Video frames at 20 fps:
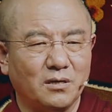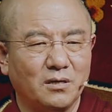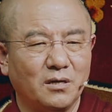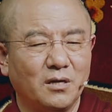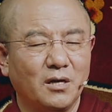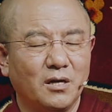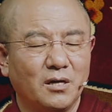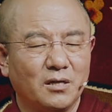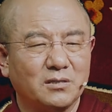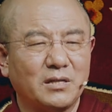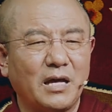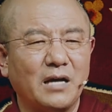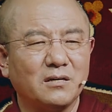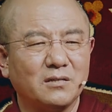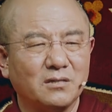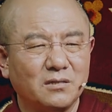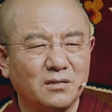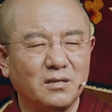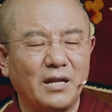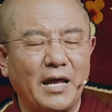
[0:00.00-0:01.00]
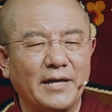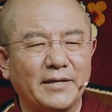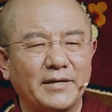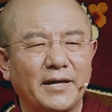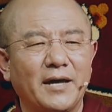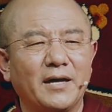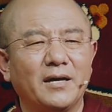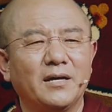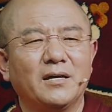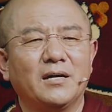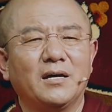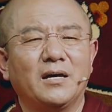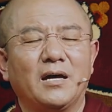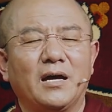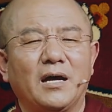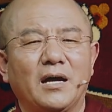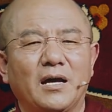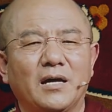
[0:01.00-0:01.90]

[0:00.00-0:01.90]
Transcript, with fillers: So the mainland received